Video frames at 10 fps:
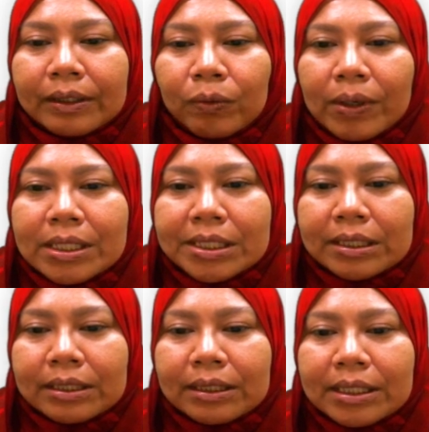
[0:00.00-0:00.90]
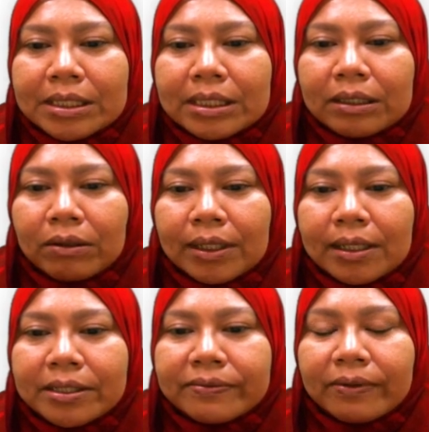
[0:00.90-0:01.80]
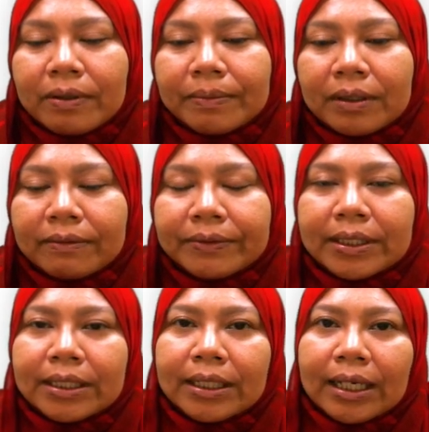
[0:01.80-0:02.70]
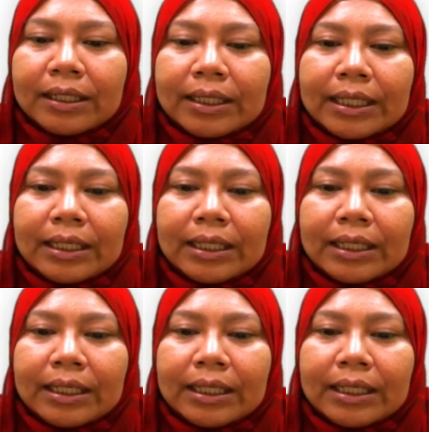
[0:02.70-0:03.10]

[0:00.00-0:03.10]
once this non-ionized form of the La